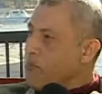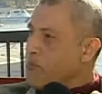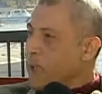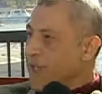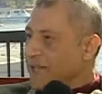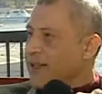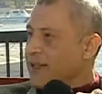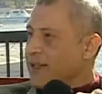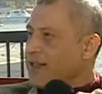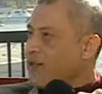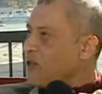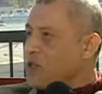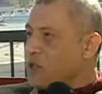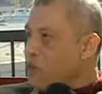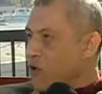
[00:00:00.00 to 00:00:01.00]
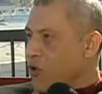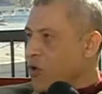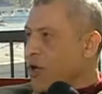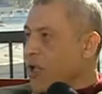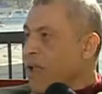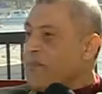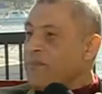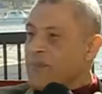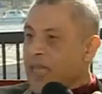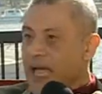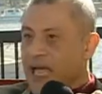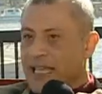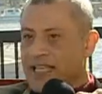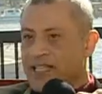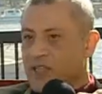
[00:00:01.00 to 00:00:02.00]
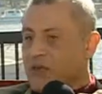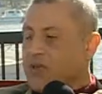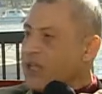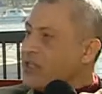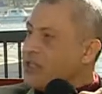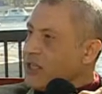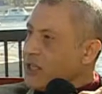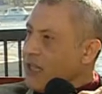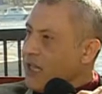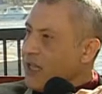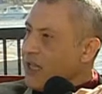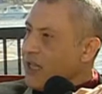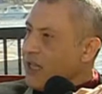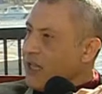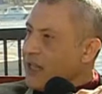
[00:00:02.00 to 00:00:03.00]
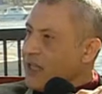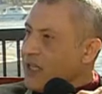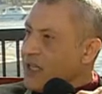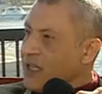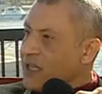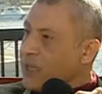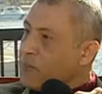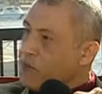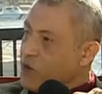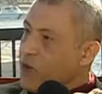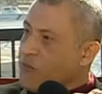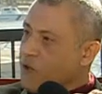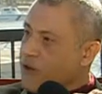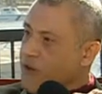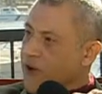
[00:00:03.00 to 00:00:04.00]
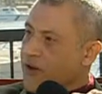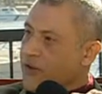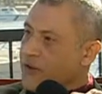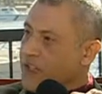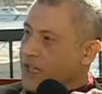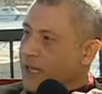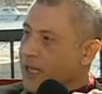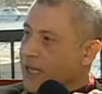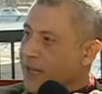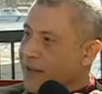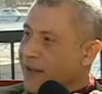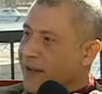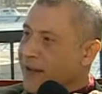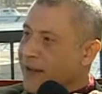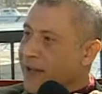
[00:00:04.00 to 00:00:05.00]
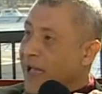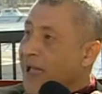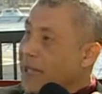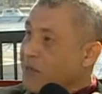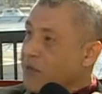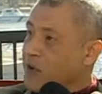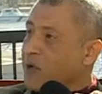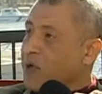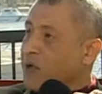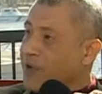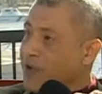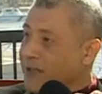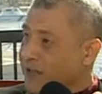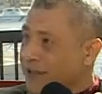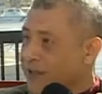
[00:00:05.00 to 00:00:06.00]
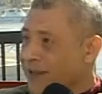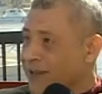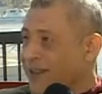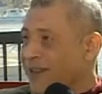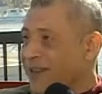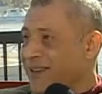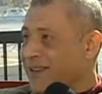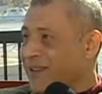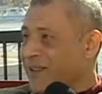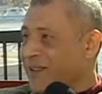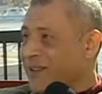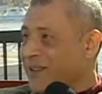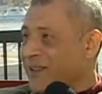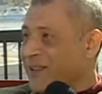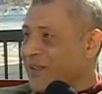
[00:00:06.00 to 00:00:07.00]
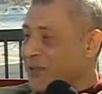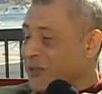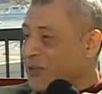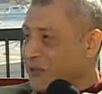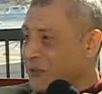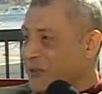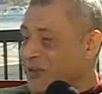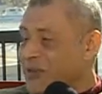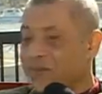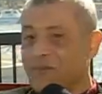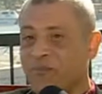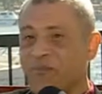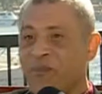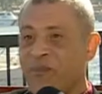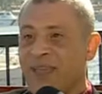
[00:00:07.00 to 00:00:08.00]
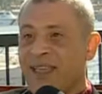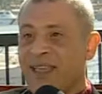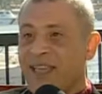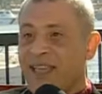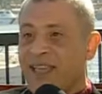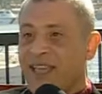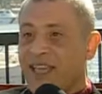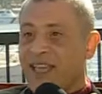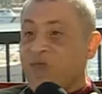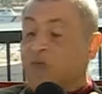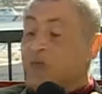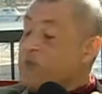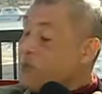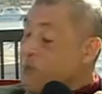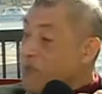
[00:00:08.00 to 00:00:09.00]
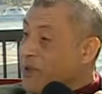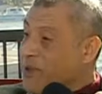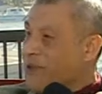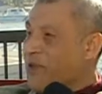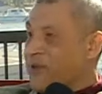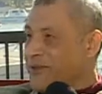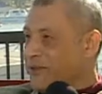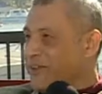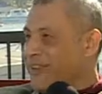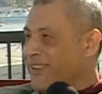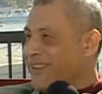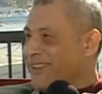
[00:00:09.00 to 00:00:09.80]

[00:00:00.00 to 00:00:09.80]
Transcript: big, not small. I saw yesterday the promo of the handball tournament. It was beautiful,